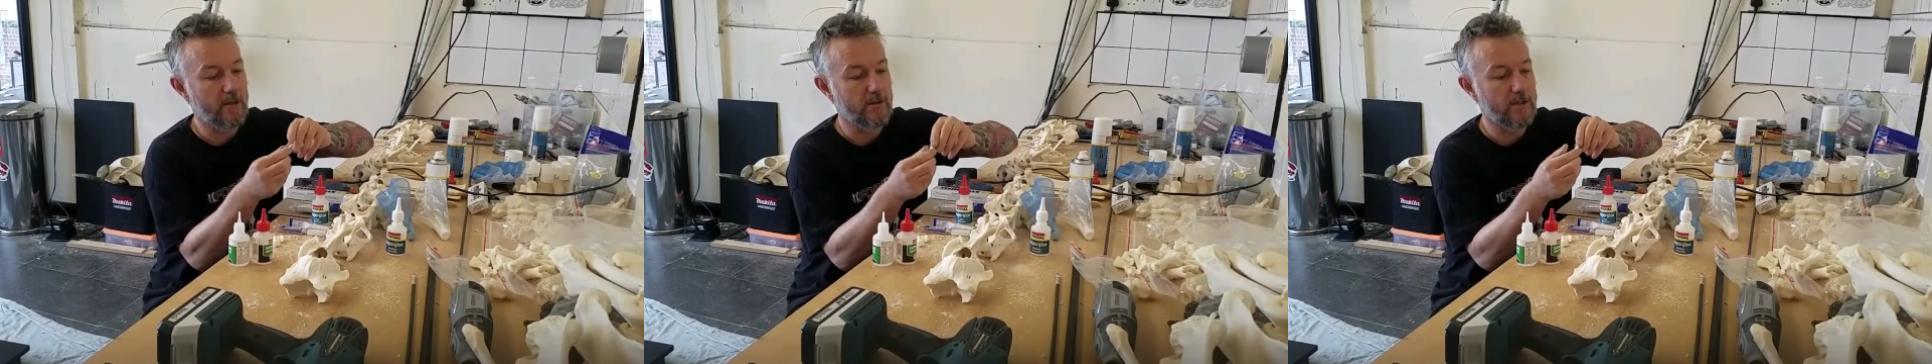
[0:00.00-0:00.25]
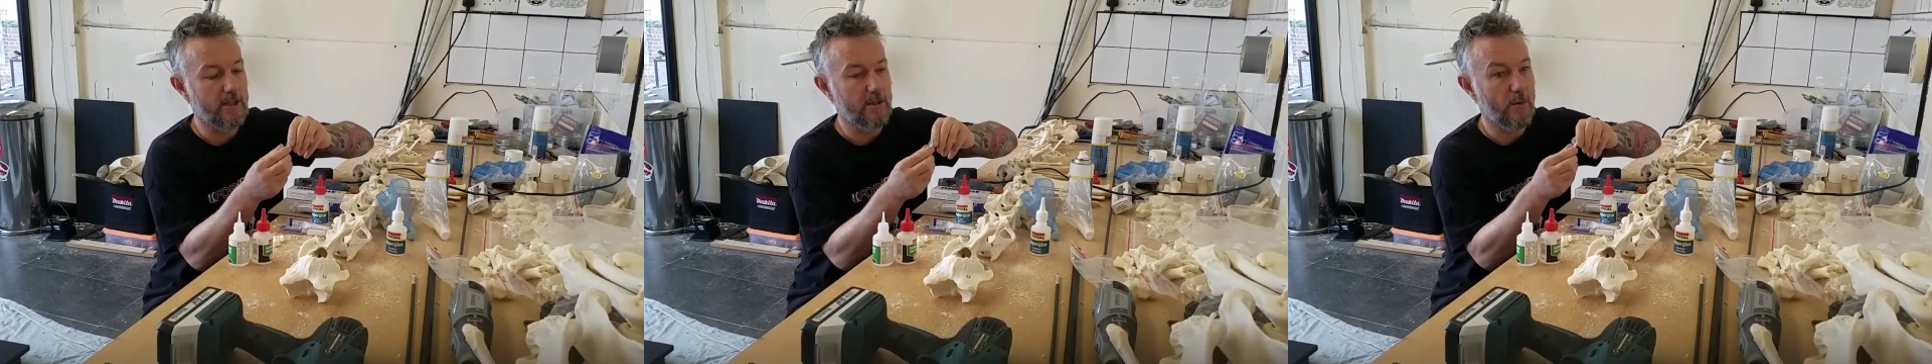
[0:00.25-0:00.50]
you'll
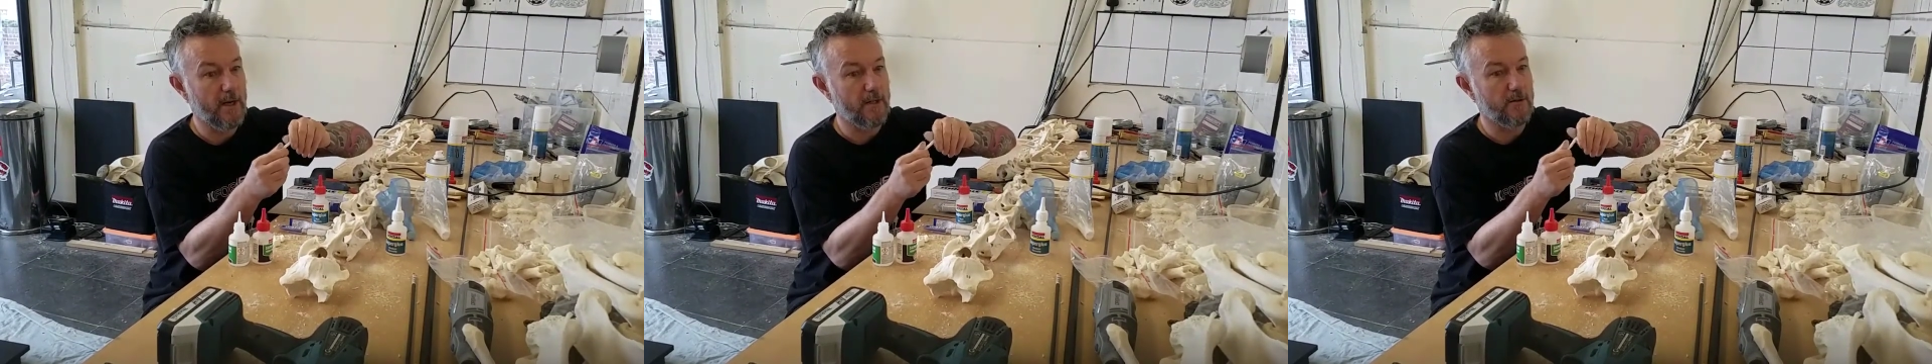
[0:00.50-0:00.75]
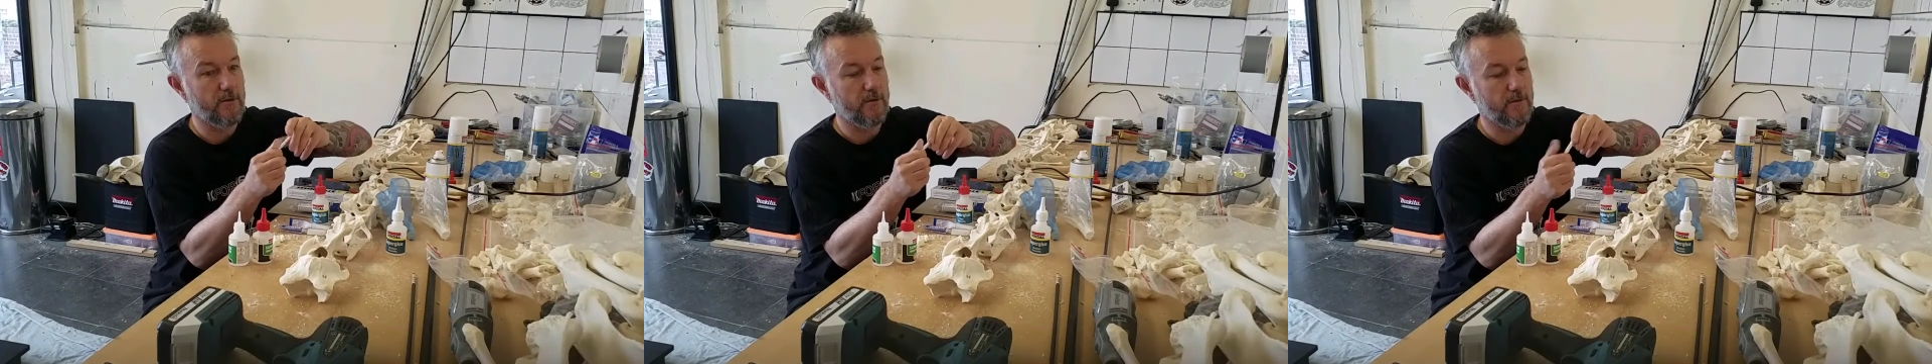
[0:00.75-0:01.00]
see when I
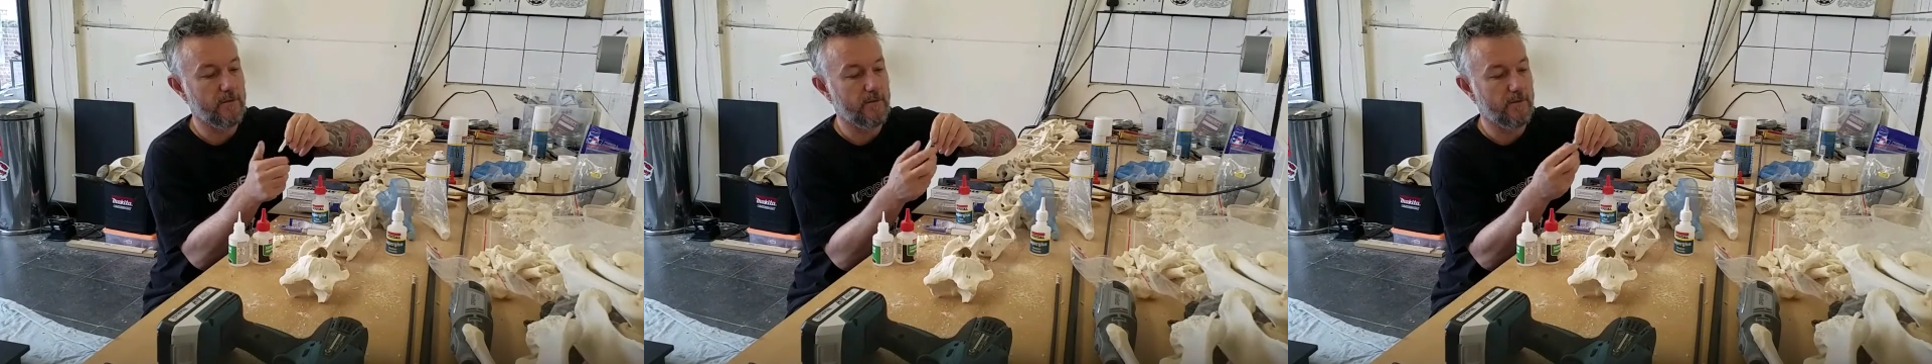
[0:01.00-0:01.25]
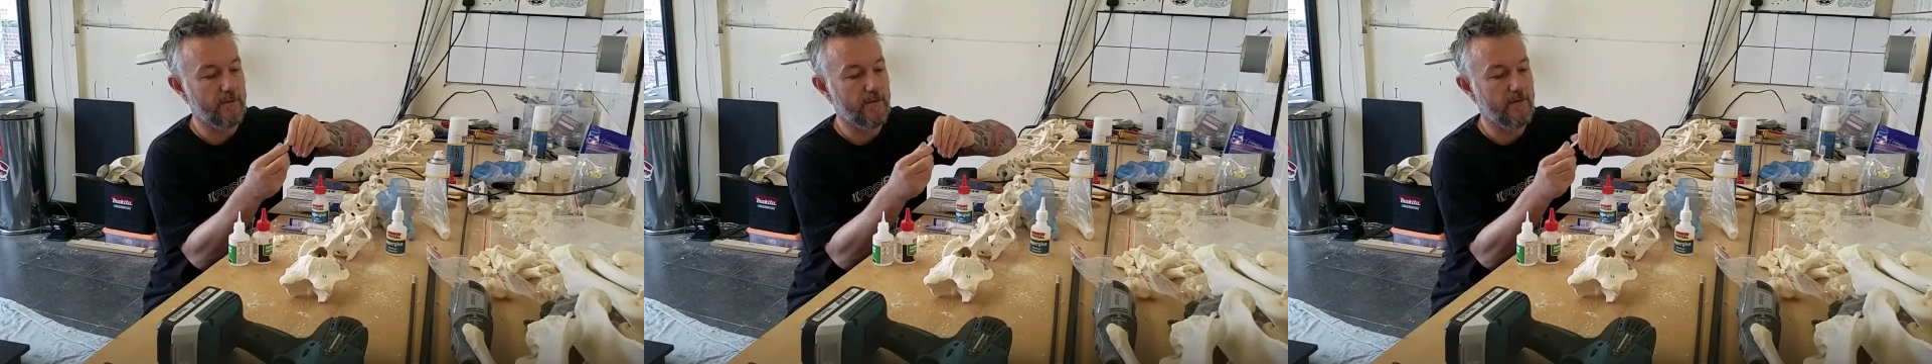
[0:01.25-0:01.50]
do
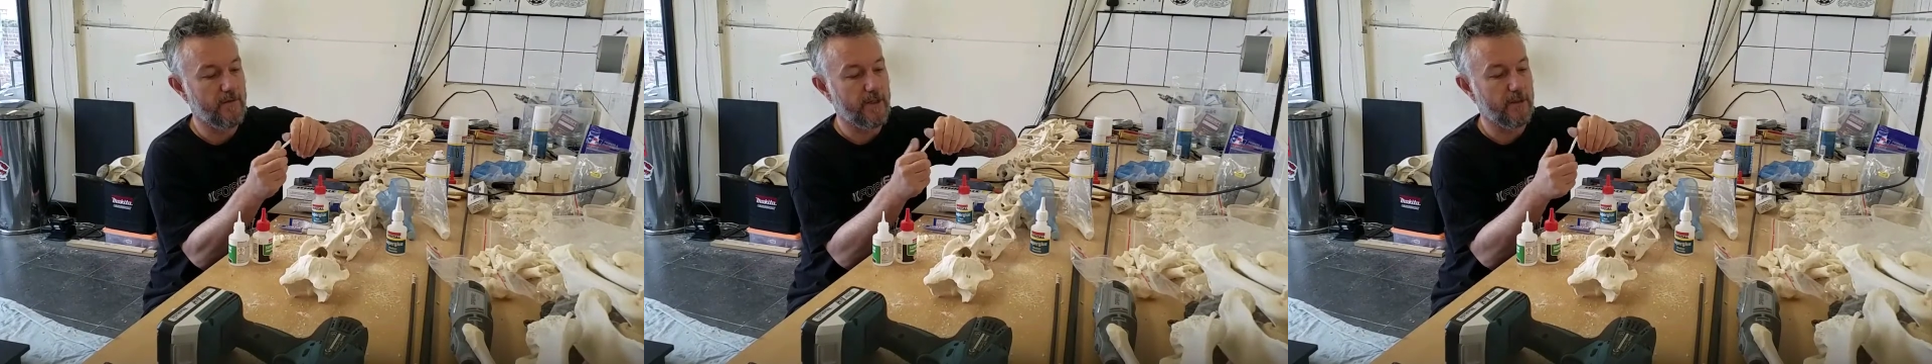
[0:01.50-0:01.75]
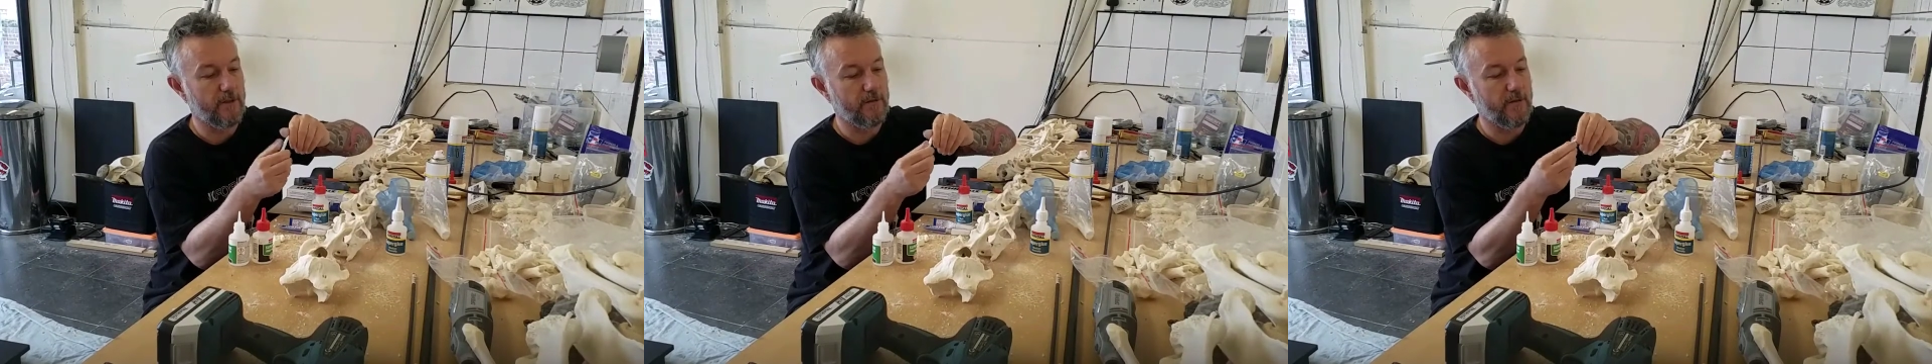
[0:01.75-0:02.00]
the
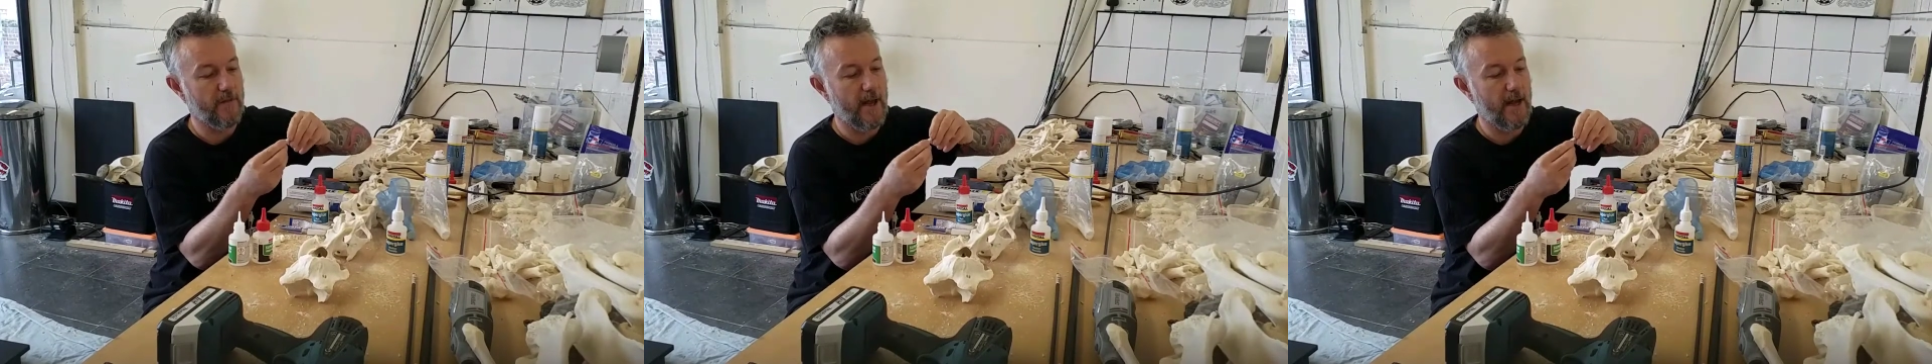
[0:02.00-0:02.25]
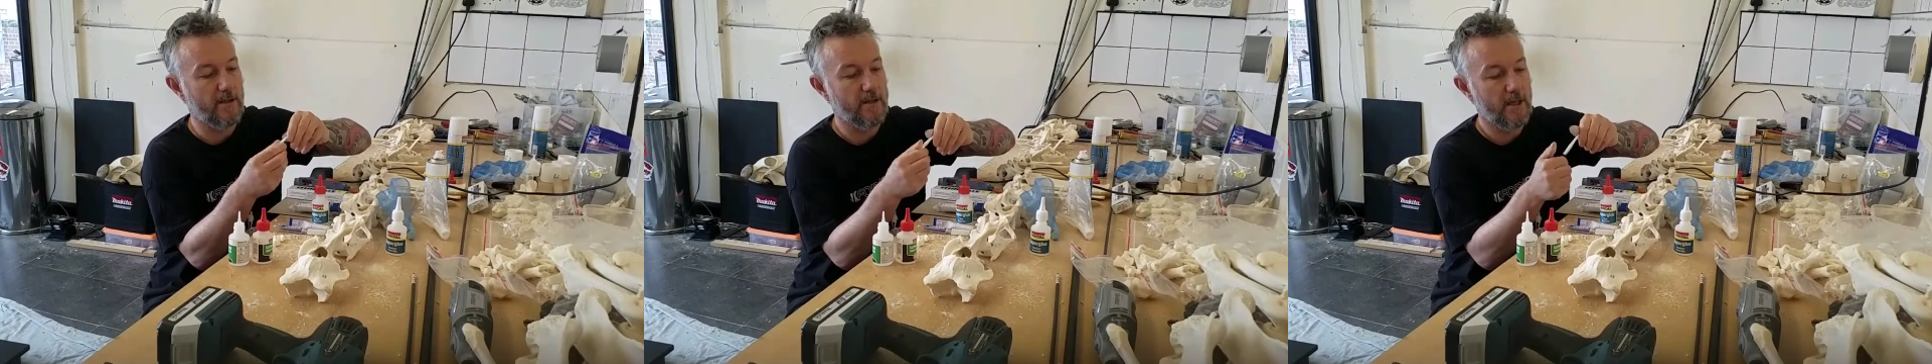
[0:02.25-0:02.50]
video for
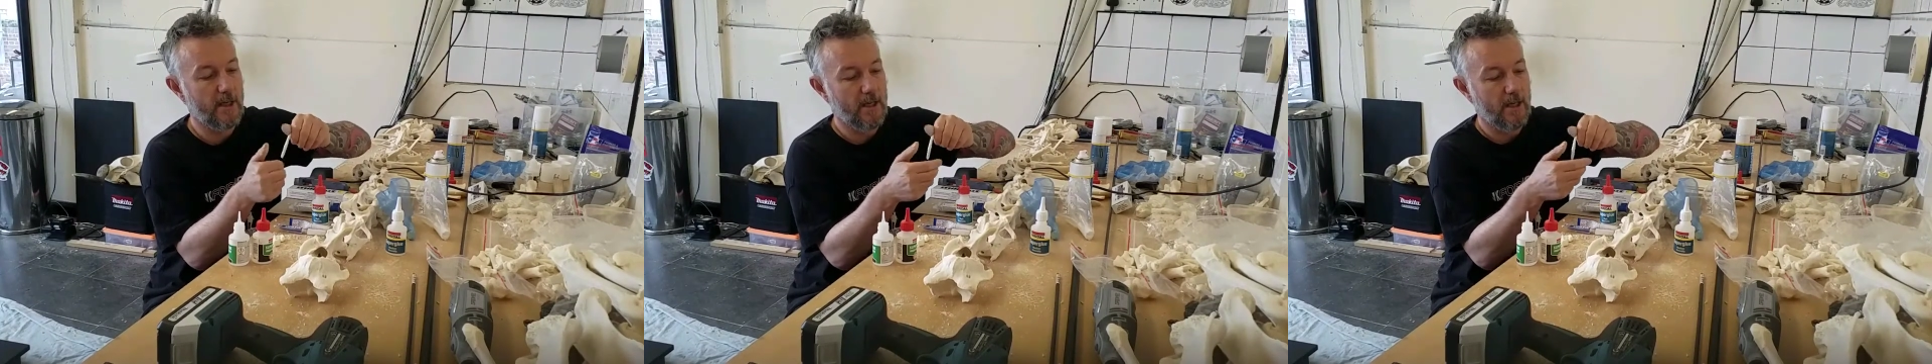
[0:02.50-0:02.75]
that,